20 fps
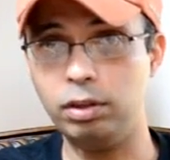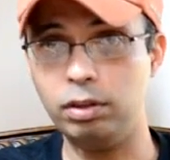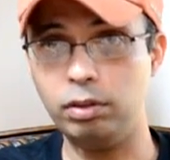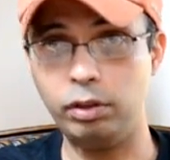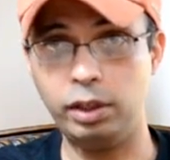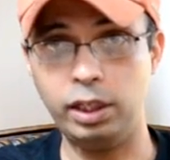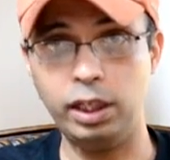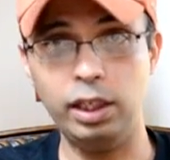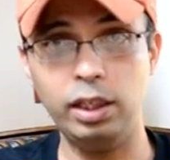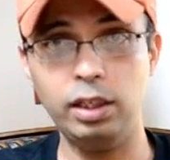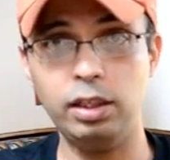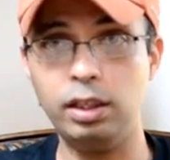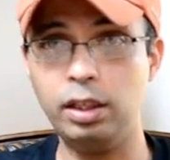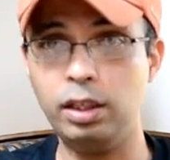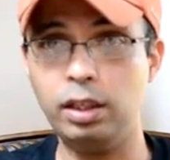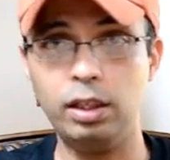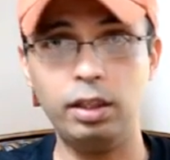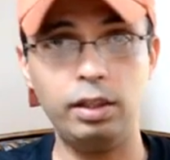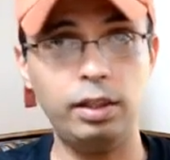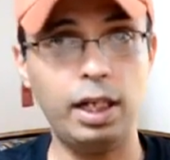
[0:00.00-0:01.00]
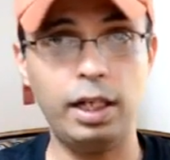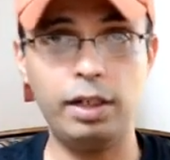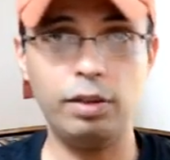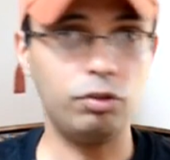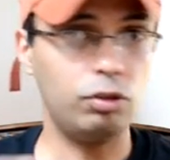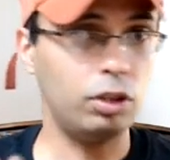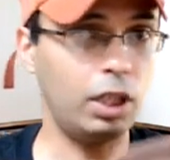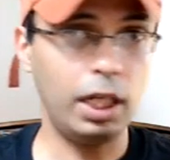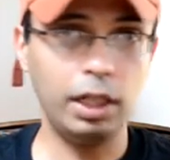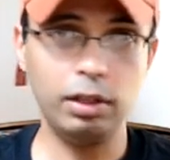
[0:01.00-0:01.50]
Okay, that
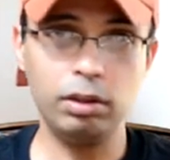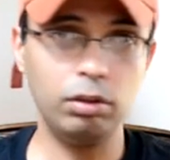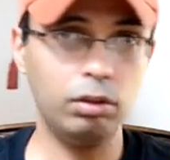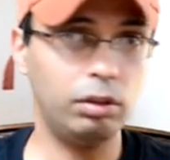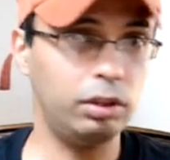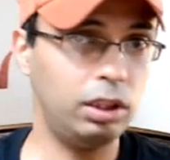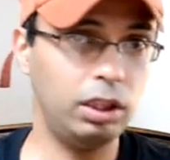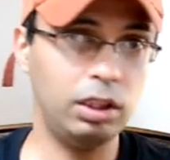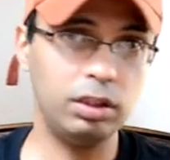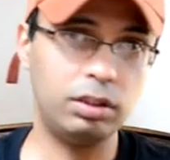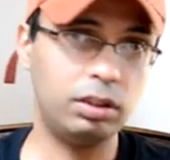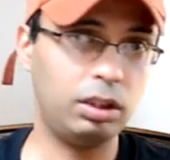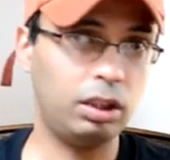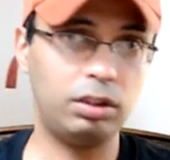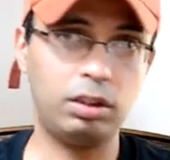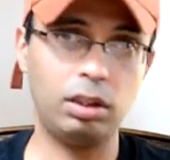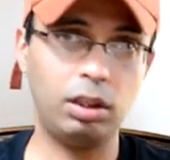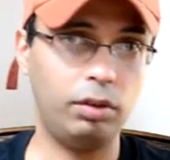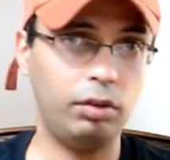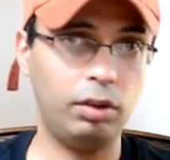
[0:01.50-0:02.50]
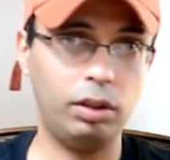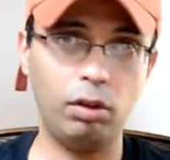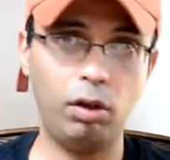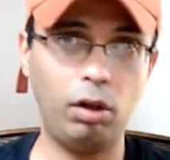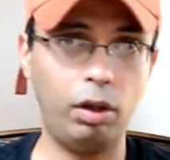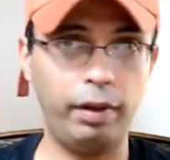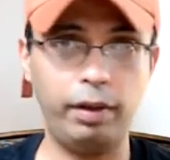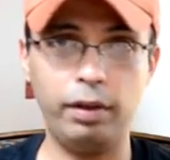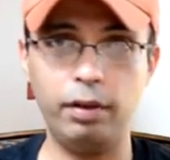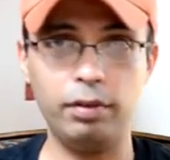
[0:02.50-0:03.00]
is not your D600
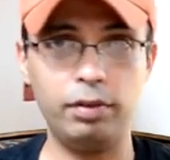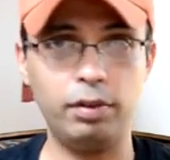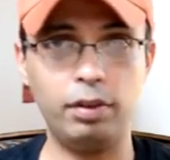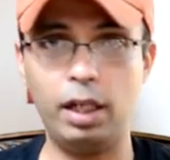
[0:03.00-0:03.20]
audience.